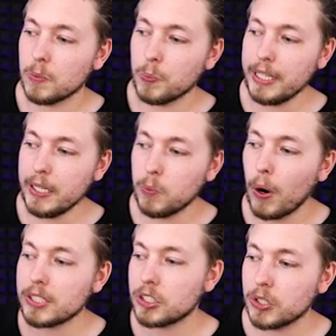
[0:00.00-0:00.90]
we
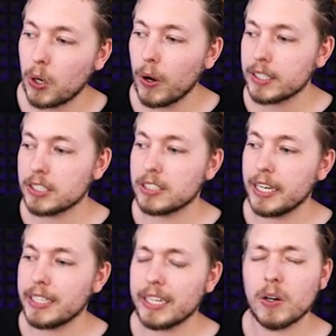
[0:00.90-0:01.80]
want to go ahead and
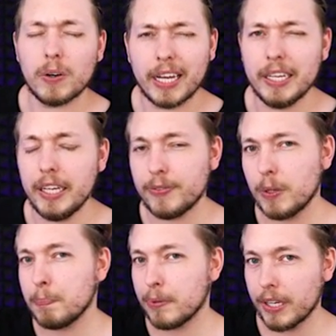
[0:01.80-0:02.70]
say that, okay,
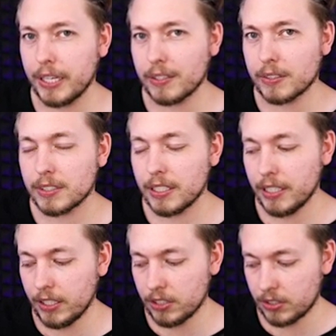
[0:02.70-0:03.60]
if the player
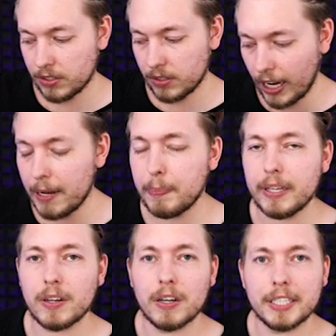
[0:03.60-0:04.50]
is
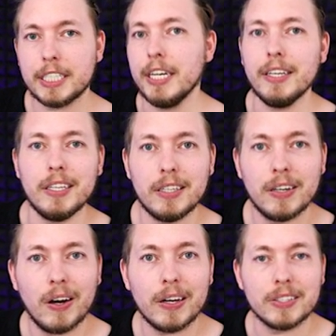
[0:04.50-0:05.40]
typing on a
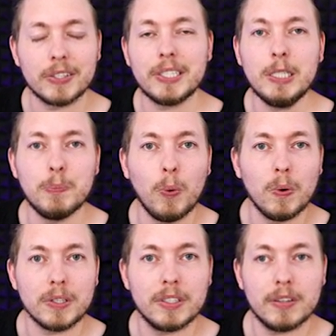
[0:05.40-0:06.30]
key on their
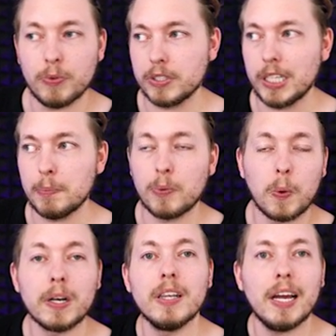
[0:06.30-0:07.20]
keyboard, for example
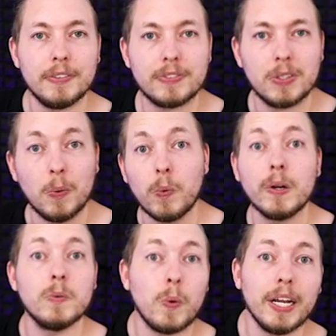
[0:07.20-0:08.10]
run left or
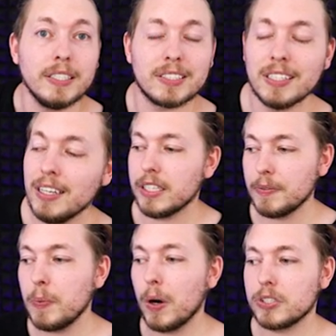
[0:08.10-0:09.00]
run right,
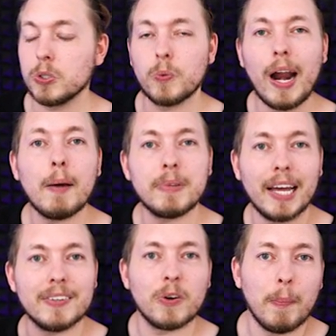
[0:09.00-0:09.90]
then we want to grab
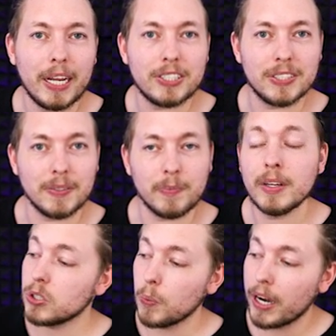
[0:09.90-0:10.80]
that
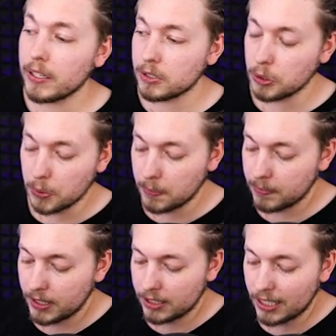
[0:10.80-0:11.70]
information. So what I'll
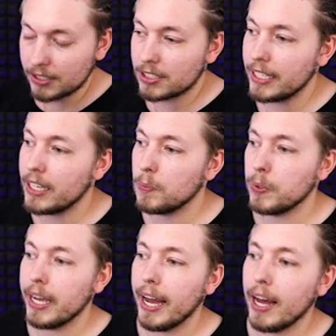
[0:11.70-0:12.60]
do is I'll say that
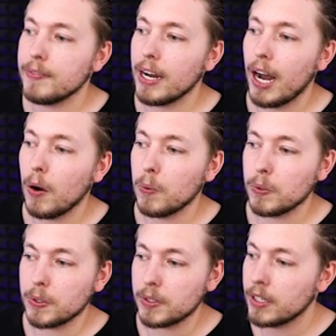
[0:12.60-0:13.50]
we have
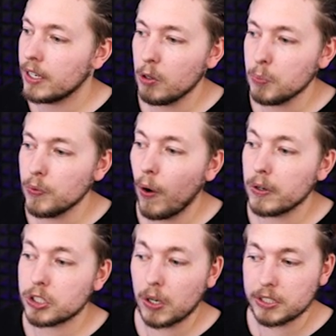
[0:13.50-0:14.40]
our uh, move
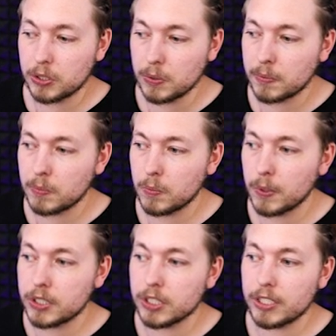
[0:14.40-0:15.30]
horizontal,
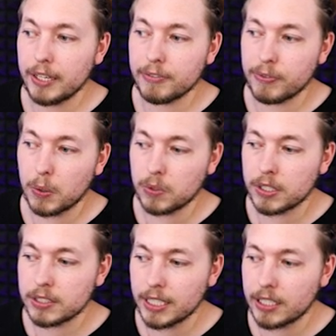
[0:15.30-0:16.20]
which is a
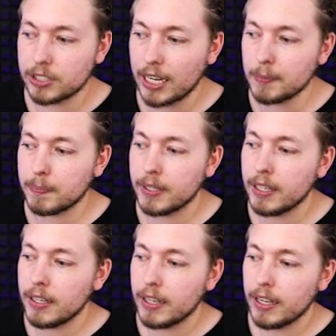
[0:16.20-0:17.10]
float data type.
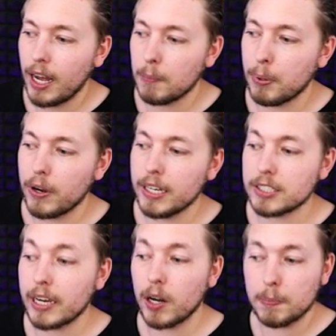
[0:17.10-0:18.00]
I'll put it
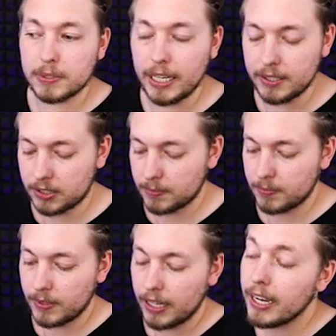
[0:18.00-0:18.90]
inside update.
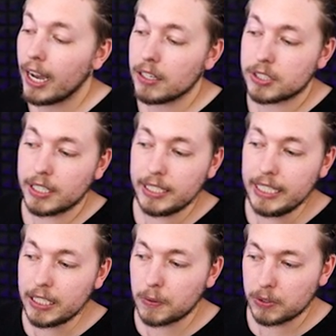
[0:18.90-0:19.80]
I'll set it
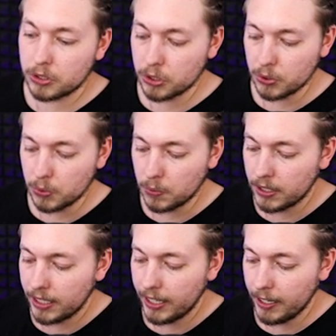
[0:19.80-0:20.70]
equal
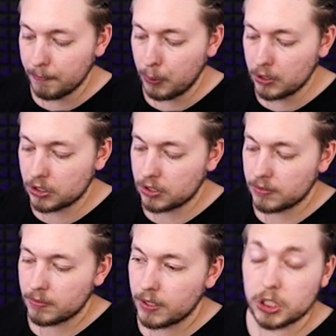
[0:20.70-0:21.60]
to
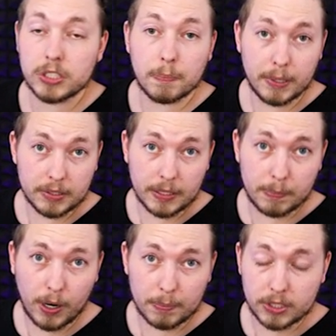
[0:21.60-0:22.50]
input, which is a
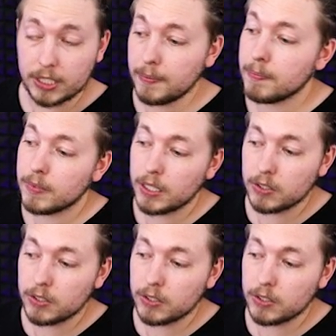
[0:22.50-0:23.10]
built-in property,